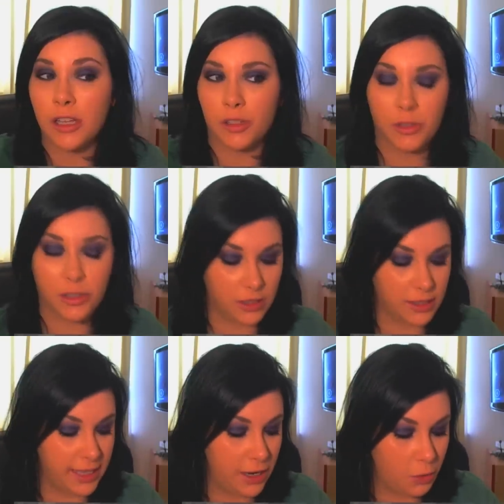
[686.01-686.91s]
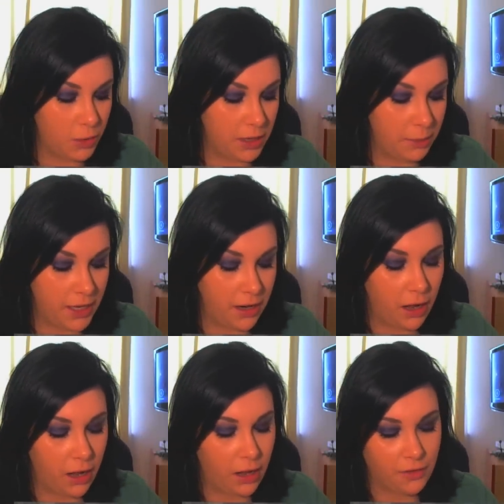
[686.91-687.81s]
So I'm just going to set it with a bit
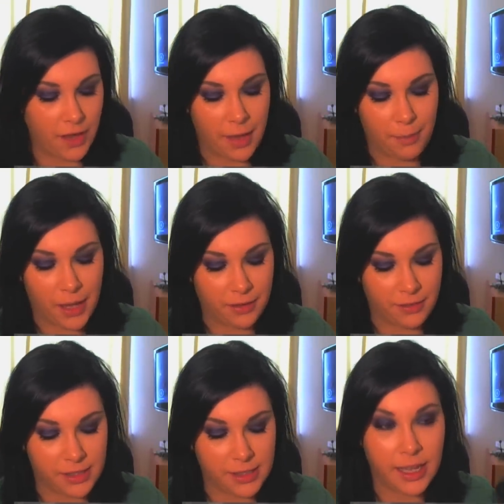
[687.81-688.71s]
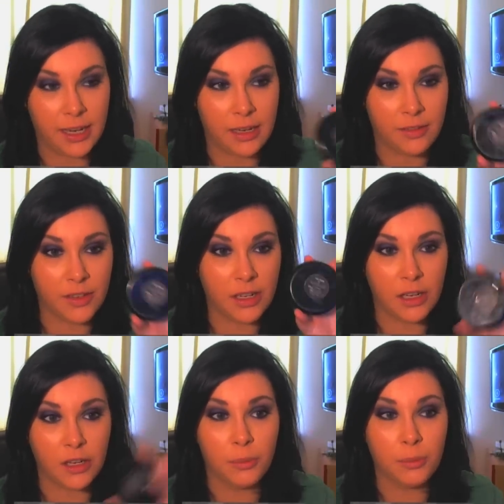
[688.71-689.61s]
of Benefit's Get Even
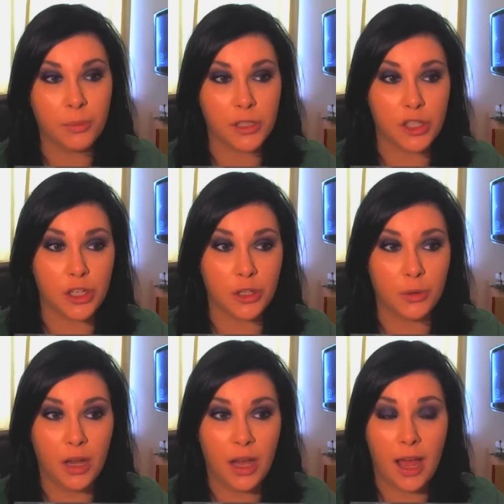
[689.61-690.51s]
in number 2